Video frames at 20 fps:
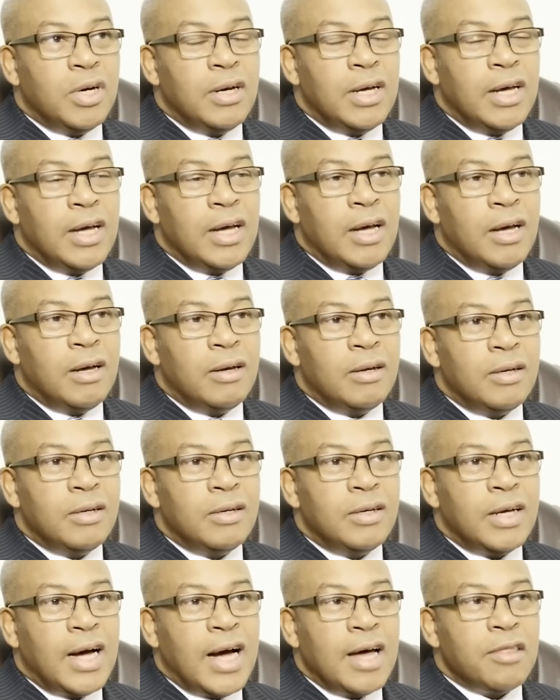
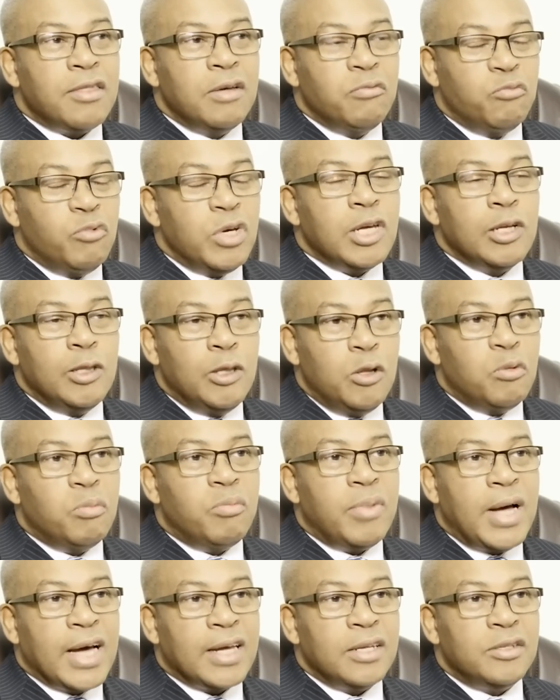I think we can look
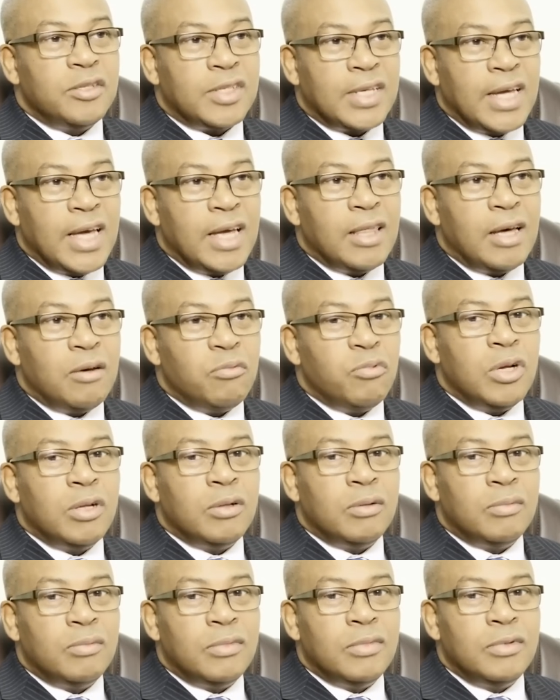back and say that,
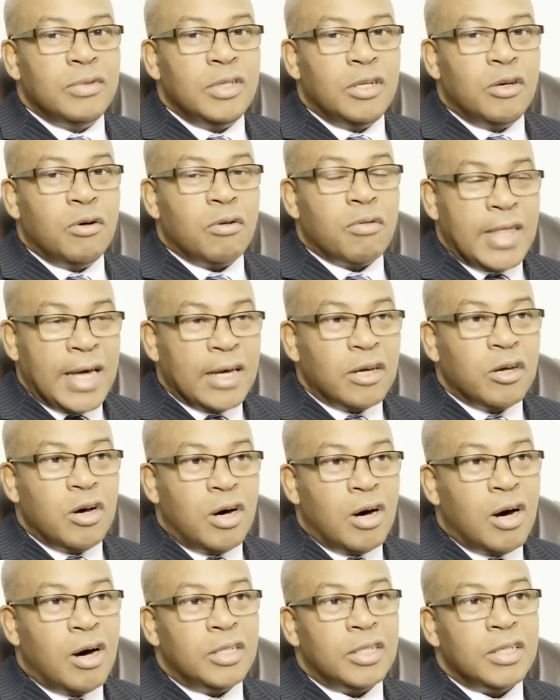well, you know, thank
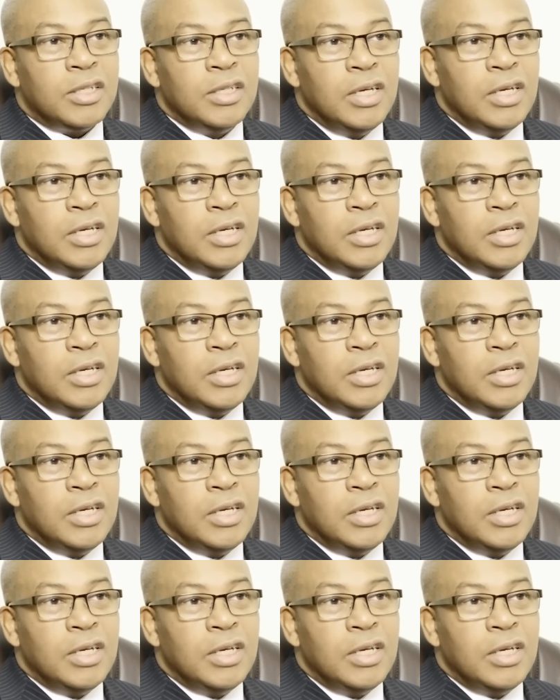God,